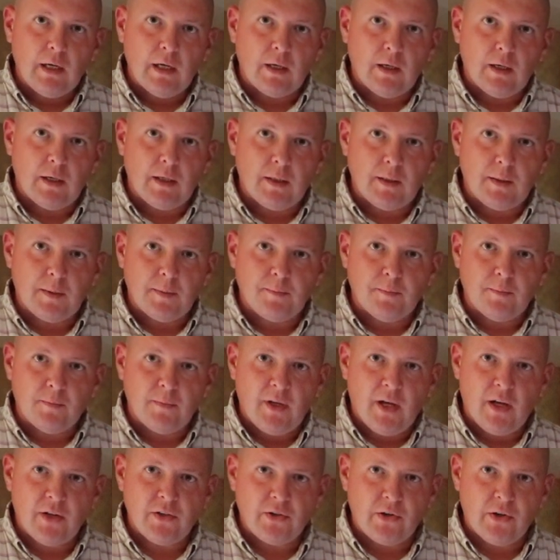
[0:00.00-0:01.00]

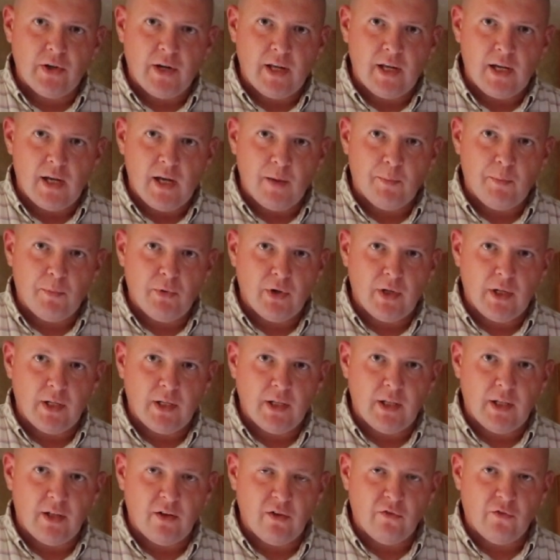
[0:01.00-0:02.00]
Yesterday I put
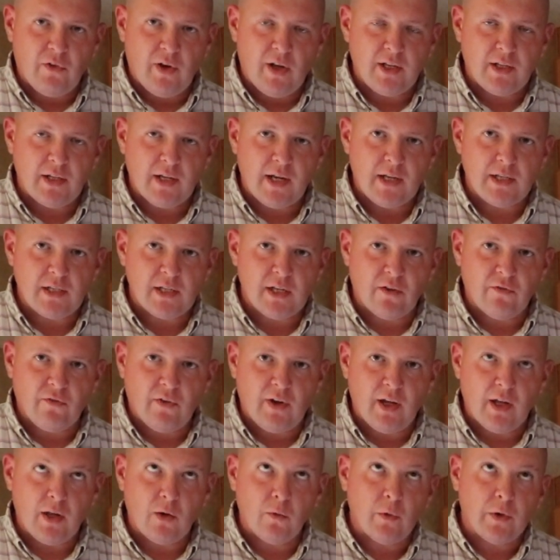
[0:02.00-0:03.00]
in the Fantastic
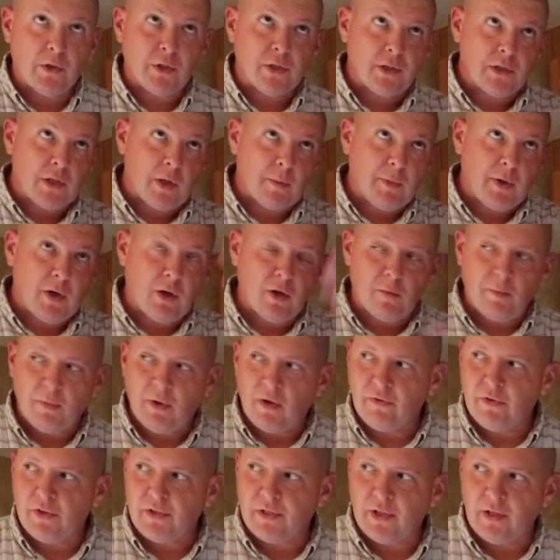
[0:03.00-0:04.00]
fan, which is up here
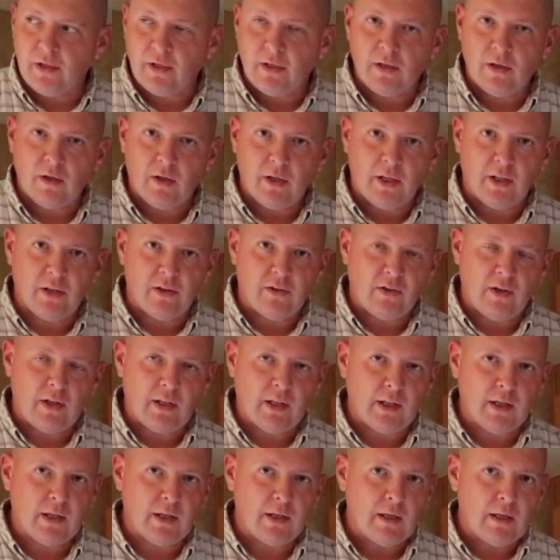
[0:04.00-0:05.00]
above us in the
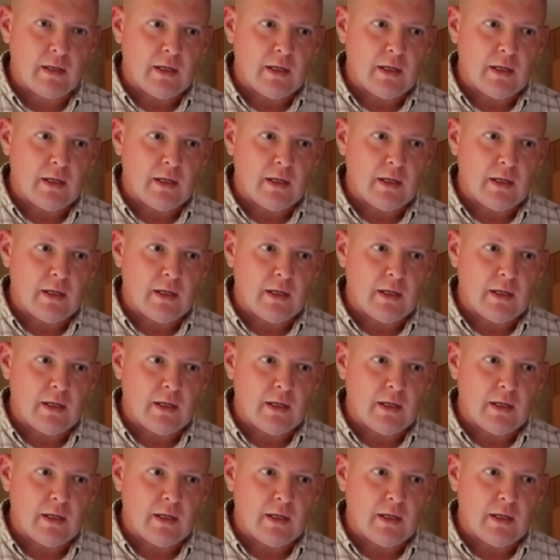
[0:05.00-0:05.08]
ceiling.